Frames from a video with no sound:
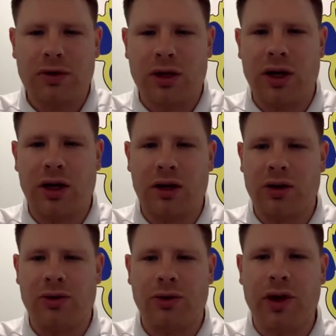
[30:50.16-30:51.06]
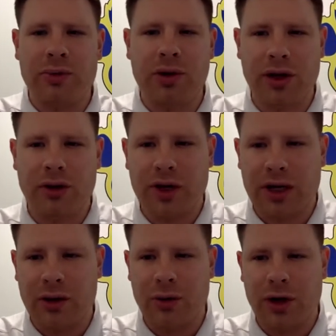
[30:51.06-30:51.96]
And I'll throw that plug in right
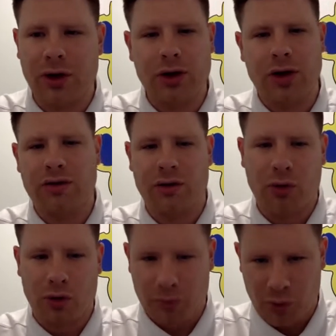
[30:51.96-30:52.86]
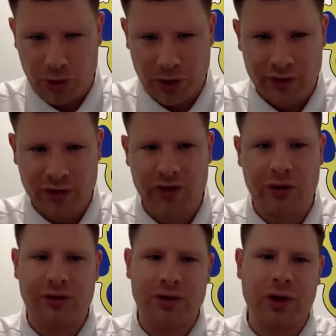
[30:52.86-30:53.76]
now. We are looking for more boys.
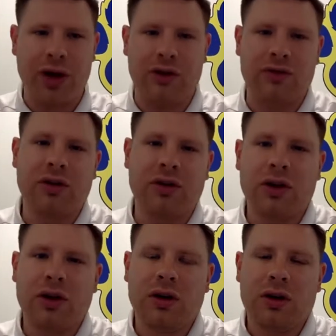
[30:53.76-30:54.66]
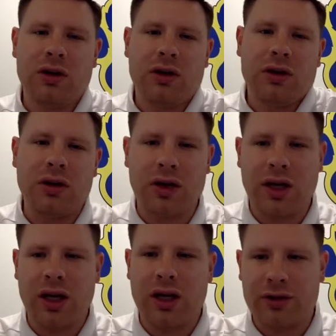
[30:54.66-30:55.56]
So if you have a
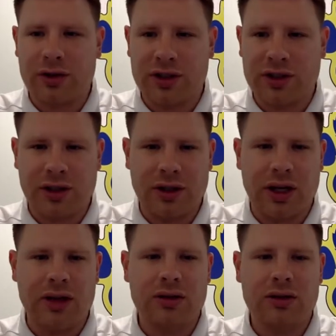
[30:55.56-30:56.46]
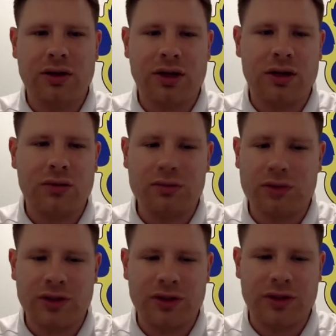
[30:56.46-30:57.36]
kid interested in that,
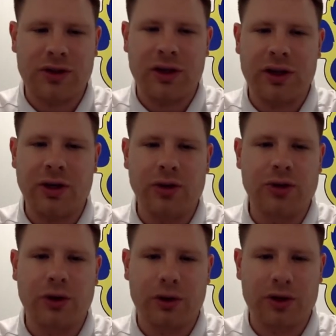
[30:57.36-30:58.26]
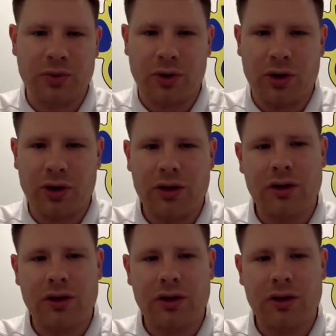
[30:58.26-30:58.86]
it's a huge growing sport.